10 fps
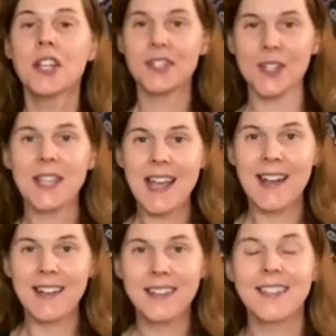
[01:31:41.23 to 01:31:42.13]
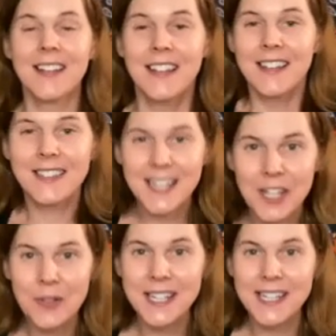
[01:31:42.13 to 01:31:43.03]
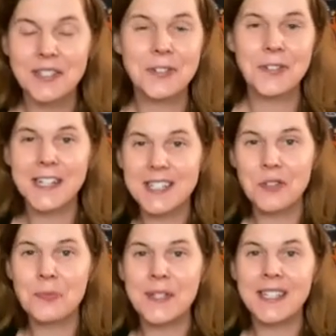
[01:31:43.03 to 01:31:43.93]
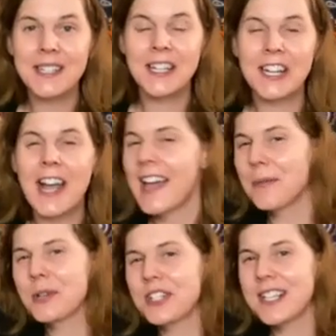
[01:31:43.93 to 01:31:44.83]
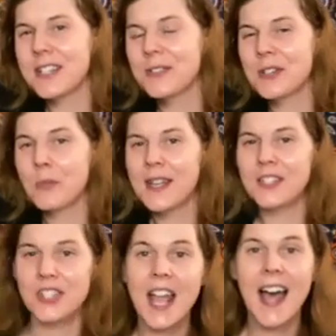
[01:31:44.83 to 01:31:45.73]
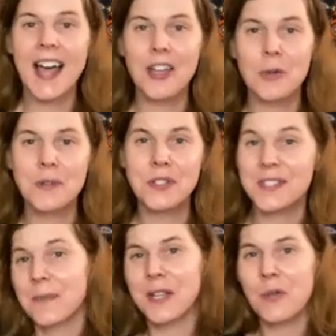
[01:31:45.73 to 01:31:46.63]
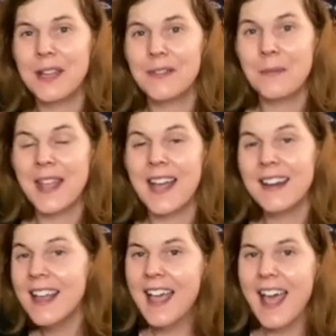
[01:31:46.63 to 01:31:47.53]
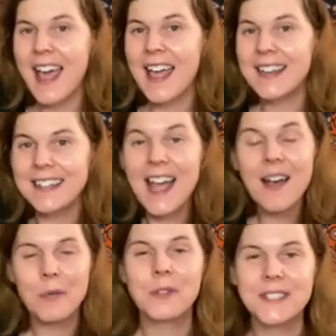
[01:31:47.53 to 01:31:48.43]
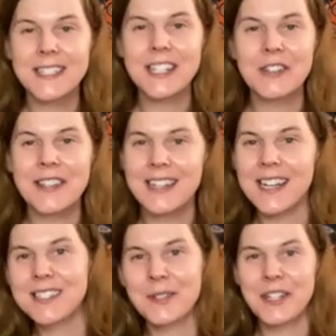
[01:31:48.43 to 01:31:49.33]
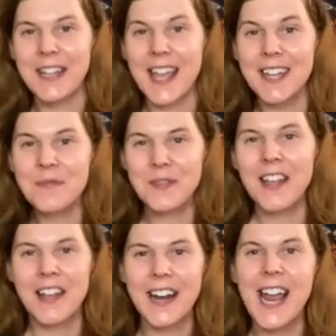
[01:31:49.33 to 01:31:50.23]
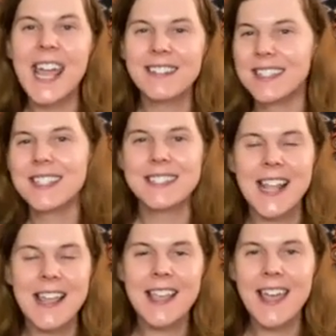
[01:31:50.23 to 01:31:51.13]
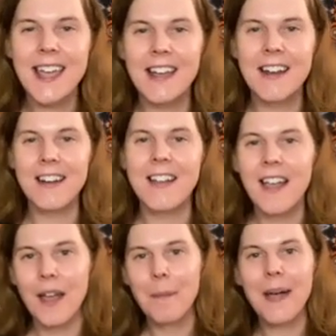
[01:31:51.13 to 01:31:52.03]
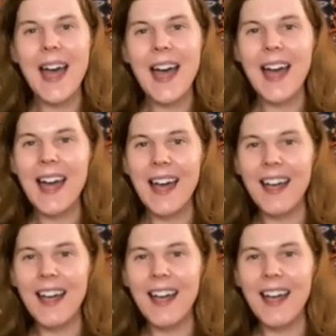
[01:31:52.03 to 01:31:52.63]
So yeah, thank you again, Taurus, for being here. I appreciate you so much. I hope you took something away from that. And yeah, we'll see you in the next one, okay? All right, take care. Bye.